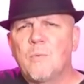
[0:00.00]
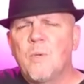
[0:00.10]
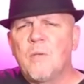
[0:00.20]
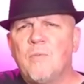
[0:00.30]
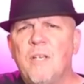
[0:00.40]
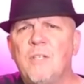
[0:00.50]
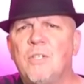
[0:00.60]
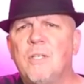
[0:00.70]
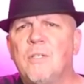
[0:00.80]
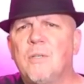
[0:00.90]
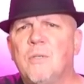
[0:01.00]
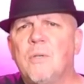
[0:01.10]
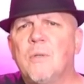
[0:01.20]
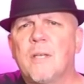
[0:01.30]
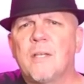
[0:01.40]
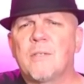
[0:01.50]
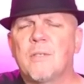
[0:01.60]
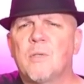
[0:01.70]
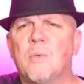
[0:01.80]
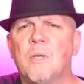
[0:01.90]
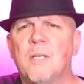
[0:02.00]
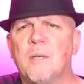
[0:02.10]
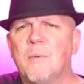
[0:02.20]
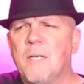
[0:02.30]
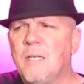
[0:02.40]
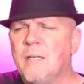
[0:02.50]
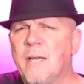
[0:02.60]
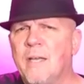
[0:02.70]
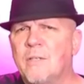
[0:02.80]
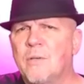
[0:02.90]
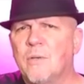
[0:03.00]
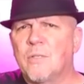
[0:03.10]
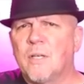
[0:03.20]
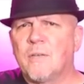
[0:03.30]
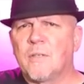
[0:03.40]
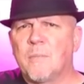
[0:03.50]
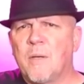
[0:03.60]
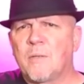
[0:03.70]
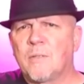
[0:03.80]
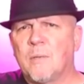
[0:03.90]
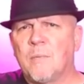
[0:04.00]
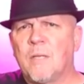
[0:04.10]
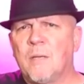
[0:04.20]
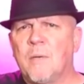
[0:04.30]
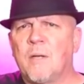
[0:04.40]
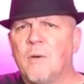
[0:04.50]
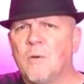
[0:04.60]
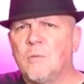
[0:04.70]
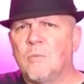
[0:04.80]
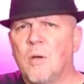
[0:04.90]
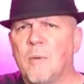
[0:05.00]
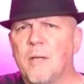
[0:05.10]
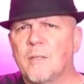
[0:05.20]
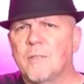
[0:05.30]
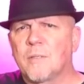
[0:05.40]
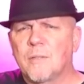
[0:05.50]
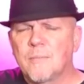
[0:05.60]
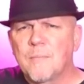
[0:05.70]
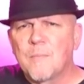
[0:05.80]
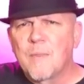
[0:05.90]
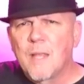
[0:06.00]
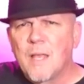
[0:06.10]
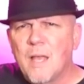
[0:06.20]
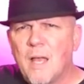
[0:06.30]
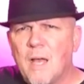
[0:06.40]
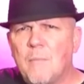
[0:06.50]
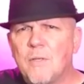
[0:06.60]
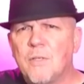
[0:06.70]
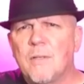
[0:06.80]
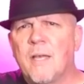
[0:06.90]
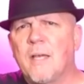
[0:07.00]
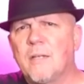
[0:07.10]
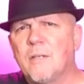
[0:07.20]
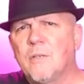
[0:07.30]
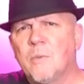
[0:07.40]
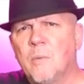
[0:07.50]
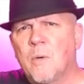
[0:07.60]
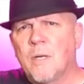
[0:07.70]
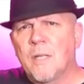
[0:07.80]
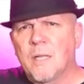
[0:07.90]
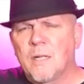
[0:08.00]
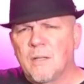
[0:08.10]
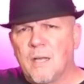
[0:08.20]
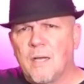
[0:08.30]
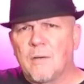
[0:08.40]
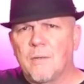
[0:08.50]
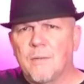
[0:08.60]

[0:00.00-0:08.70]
we reach into 2020, we need to ask ourselves about something about our home robots. How much of that do we want in the cloud?